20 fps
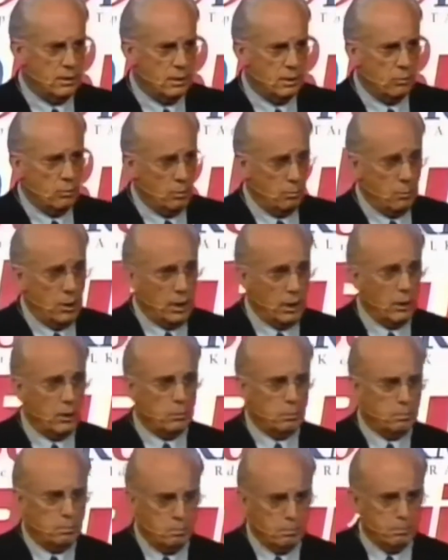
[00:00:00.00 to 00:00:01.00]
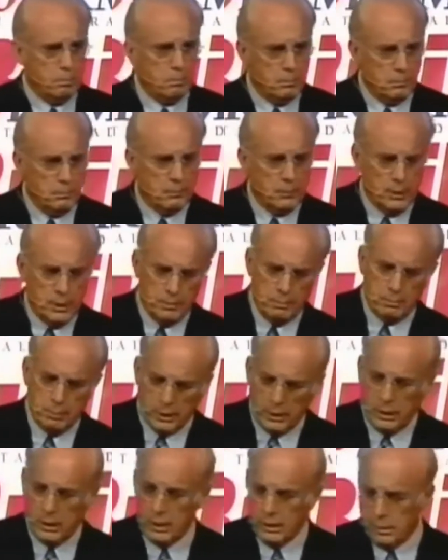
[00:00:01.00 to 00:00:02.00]
You want my little
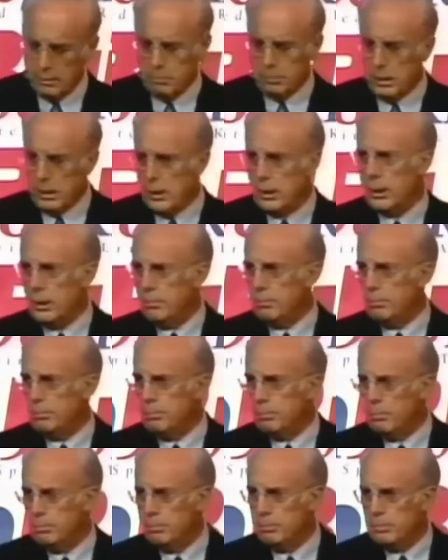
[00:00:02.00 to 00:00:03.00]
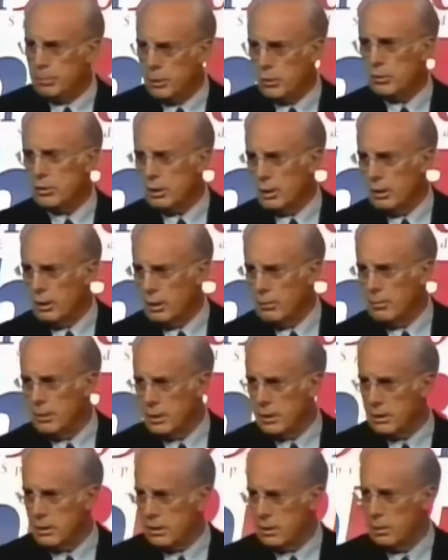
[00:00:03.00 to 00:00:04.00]
peanut pea
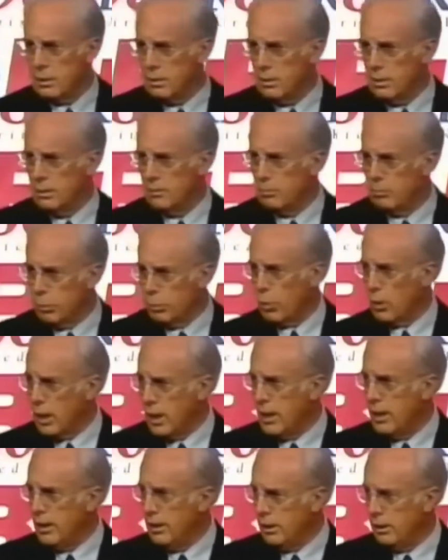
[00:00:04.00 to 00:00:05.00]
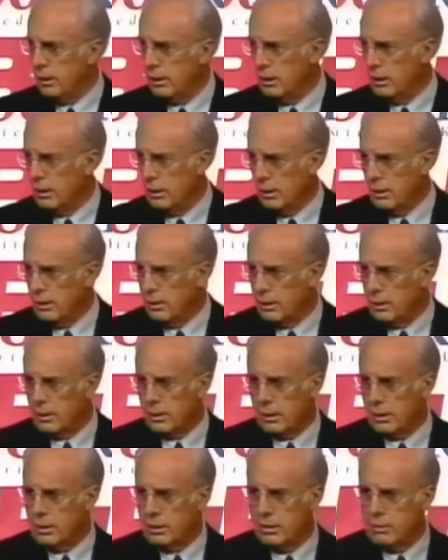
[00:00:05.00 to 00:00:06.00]
pusillanimous brain
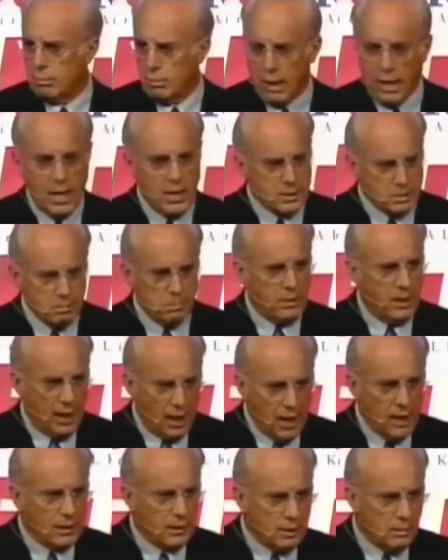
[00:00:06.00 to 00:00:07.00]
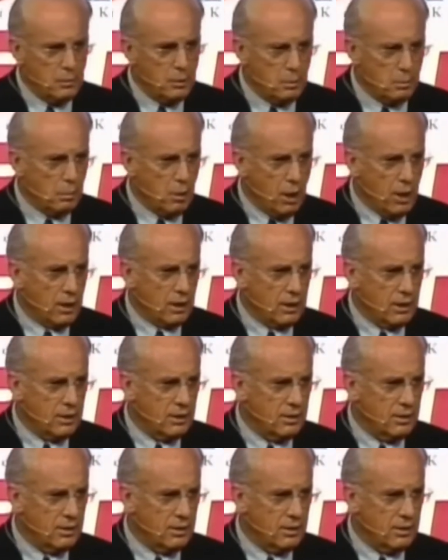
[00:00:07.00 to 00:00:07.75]
to grasp that? Give me a break.